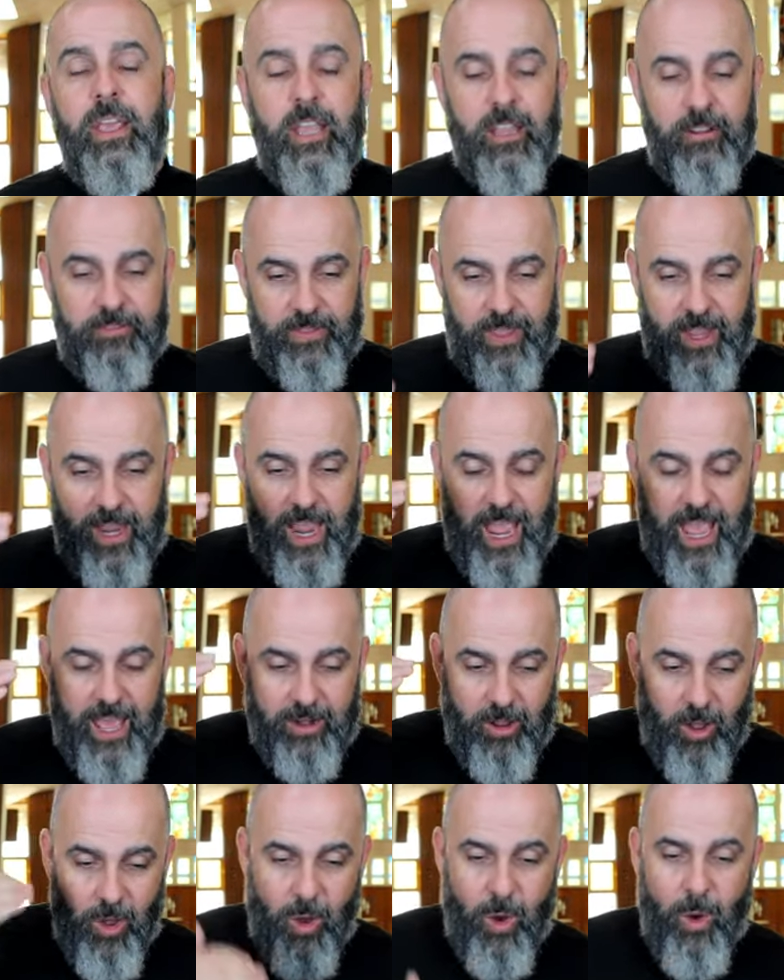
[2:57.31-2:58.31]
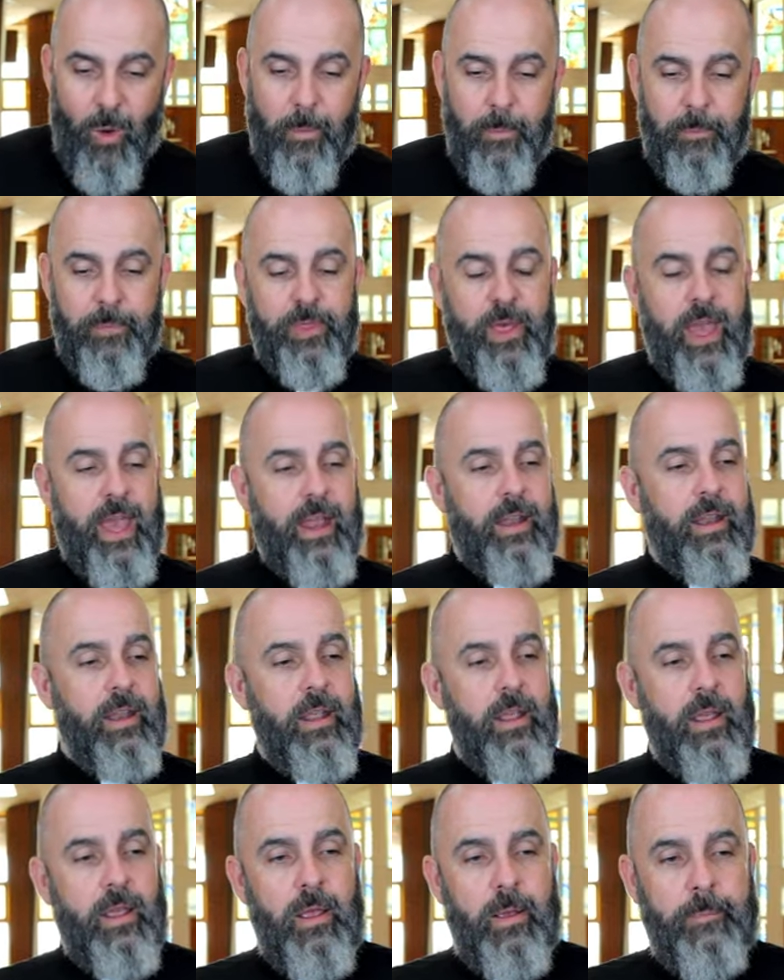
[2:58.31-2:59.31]
If they had hope that
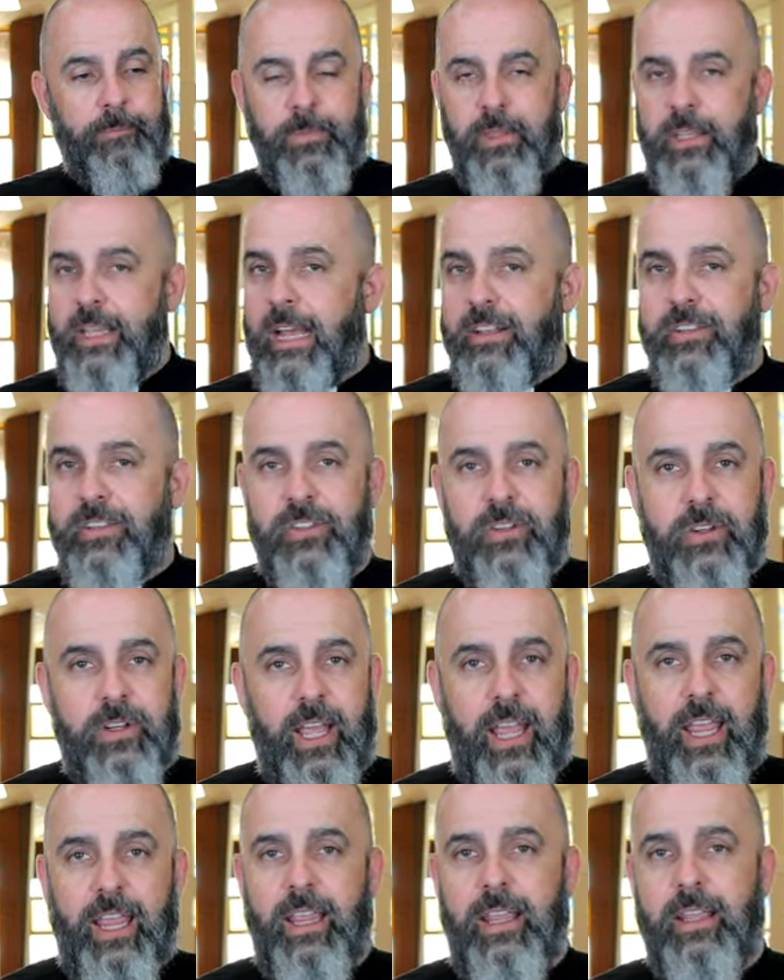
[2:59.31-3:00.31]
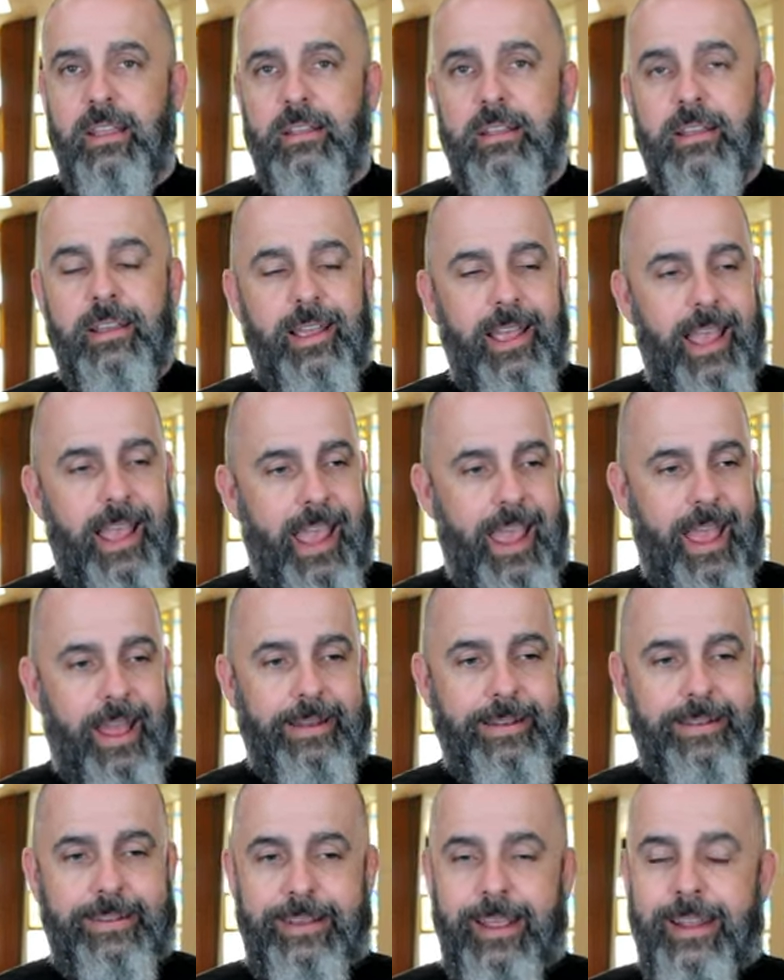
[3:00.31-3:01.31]
yesterday
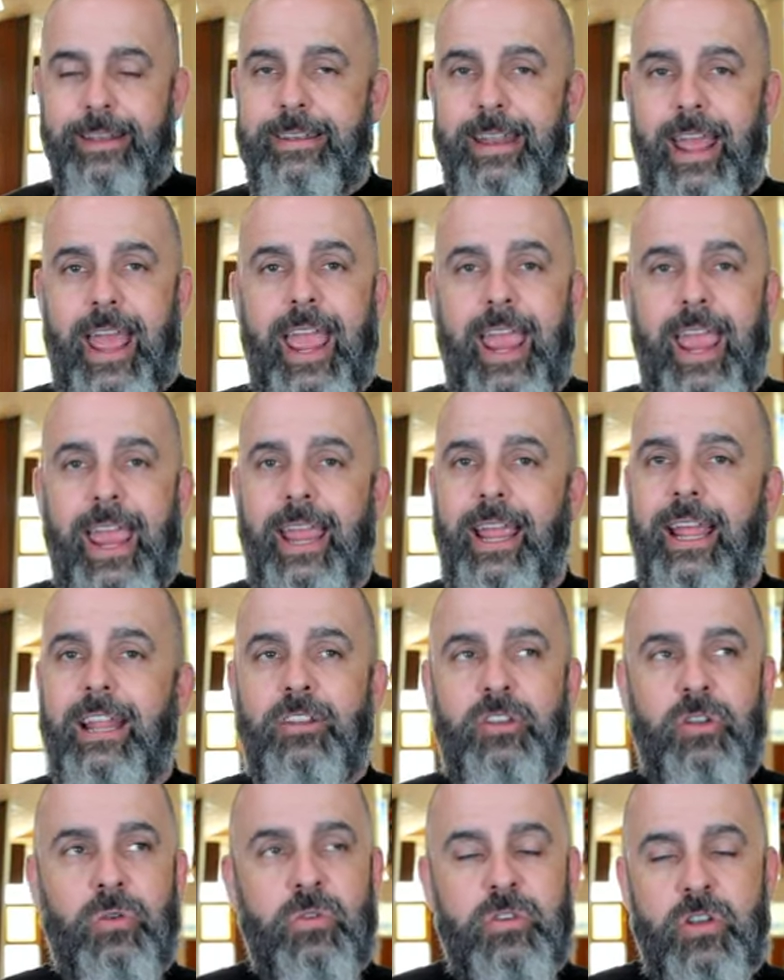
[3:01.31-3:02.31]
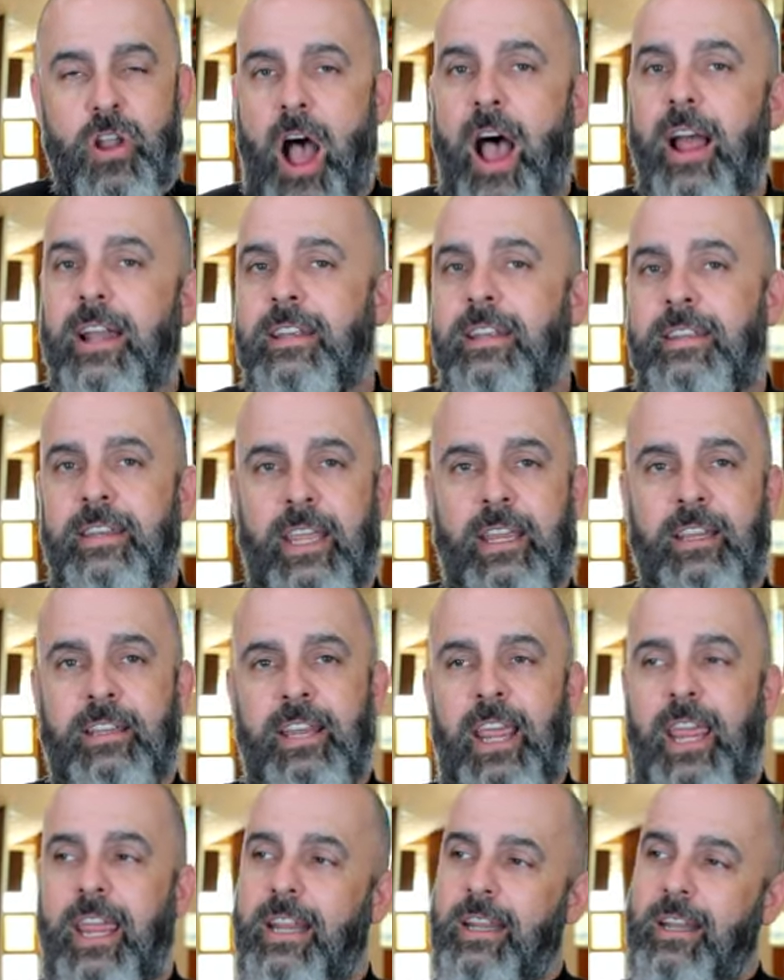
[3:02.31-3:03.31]
and today do not
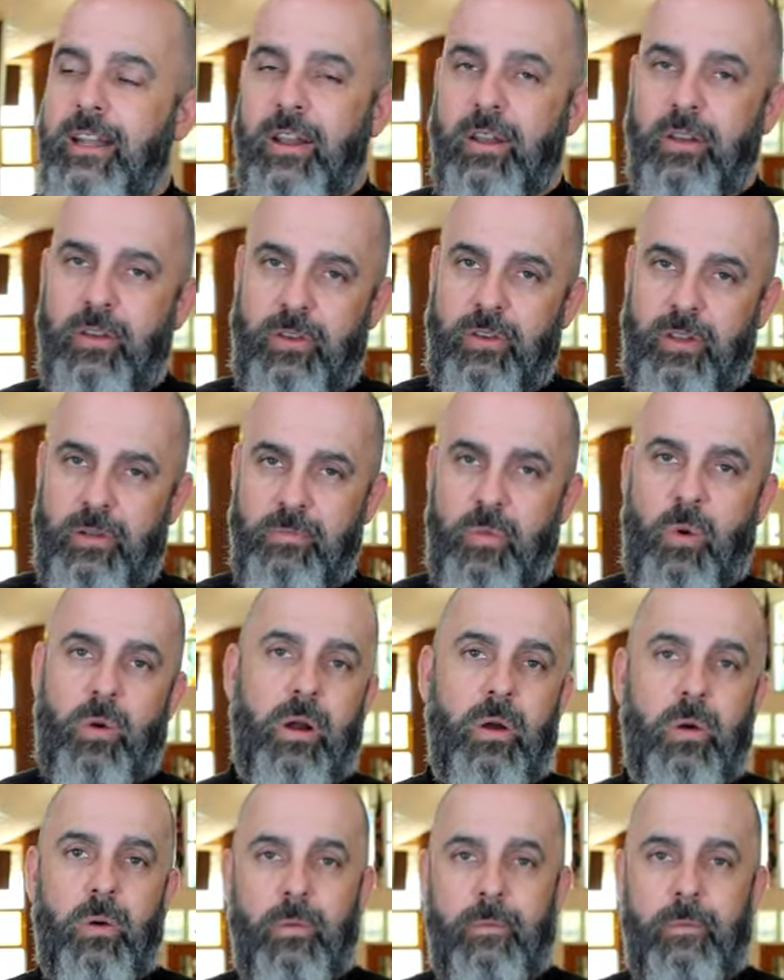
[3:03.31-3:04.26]
dictate tomorrow.